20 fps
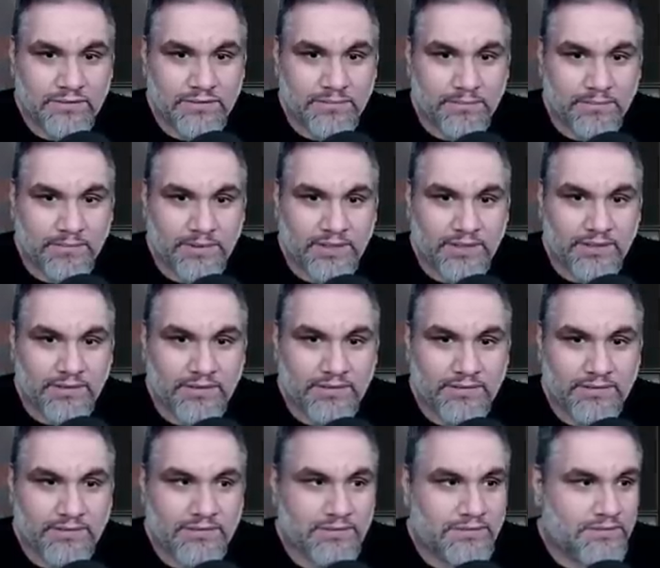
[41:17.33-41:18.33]
Commit.
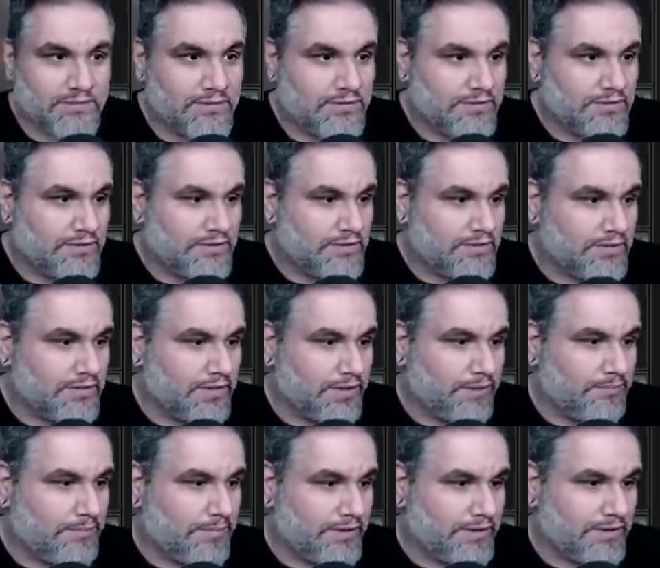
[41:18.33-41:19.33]

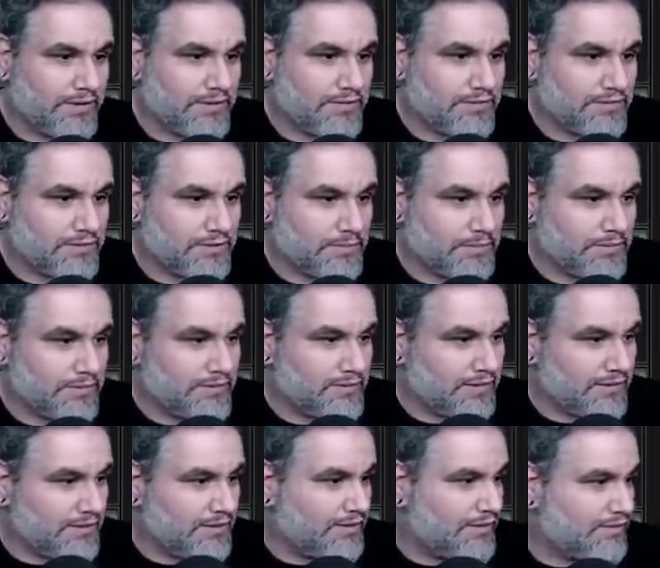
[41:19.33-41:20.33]
No, I think it's stupid.
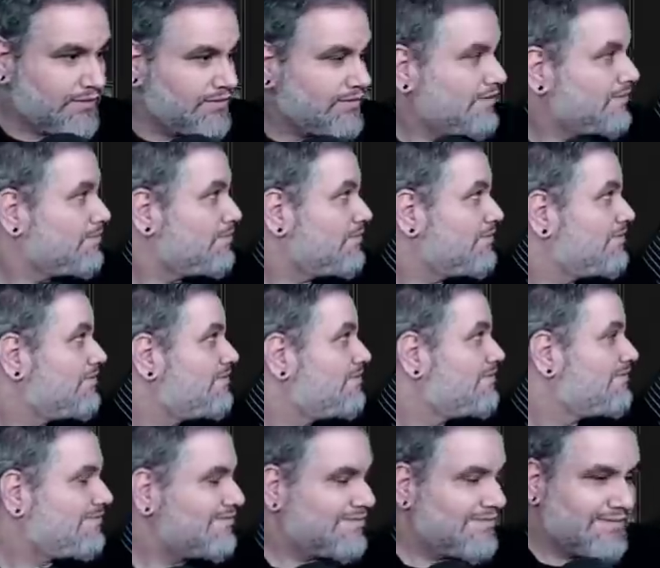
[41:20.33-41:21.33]
I think you're stupid.
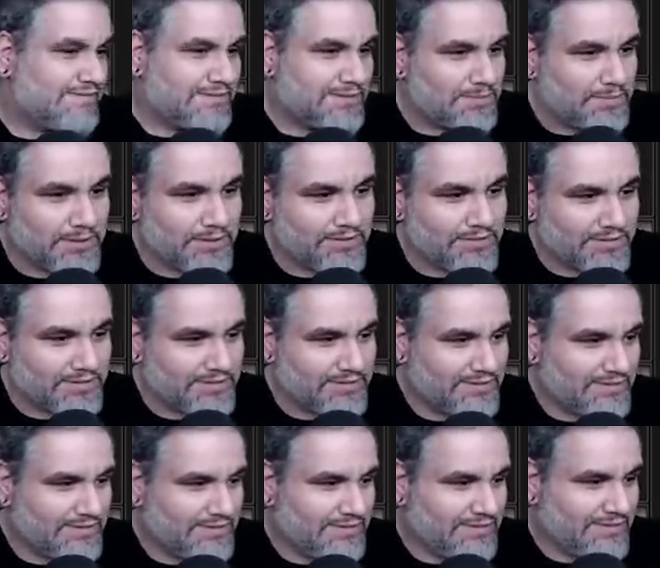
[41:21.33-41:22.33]
Wow. It's beautiful.
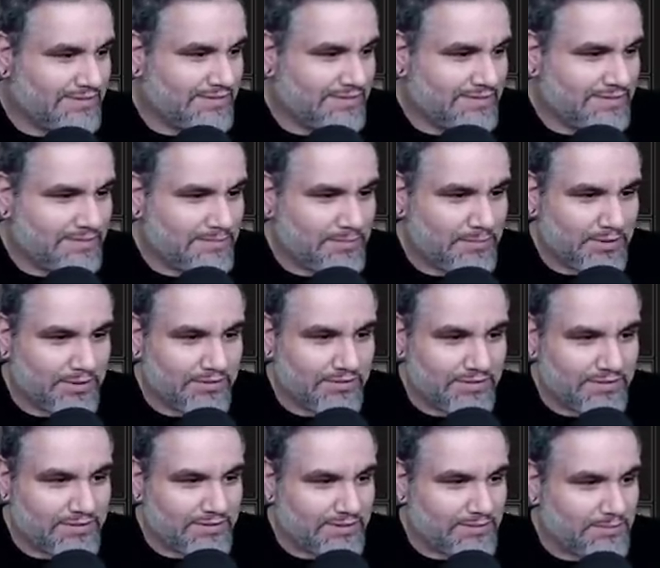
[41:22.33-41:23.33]

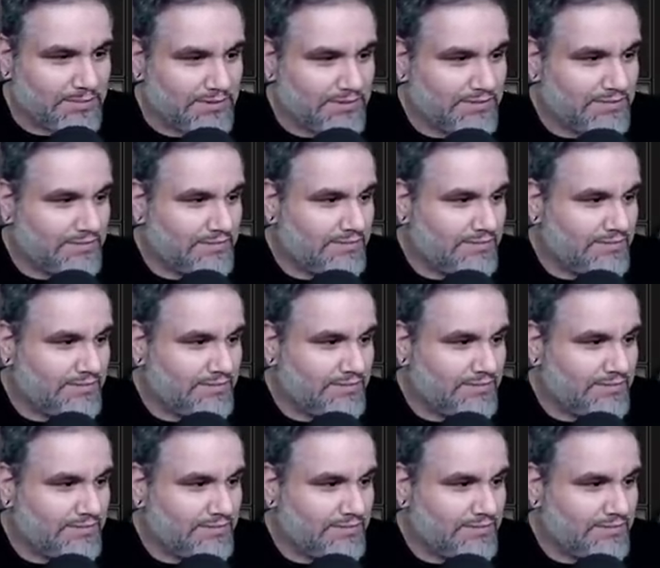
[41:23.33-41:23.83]
Beautifully stupid.